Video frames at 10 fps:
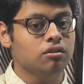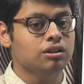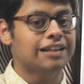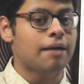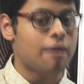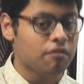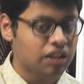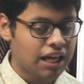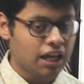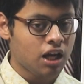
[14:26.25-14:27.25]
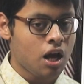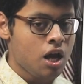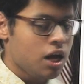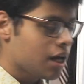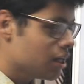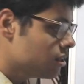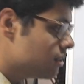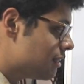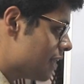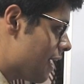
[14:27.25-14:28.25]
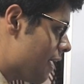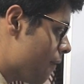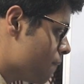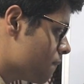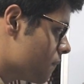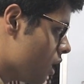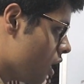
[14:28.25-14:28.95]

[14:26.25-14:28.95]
You have to describe everything in say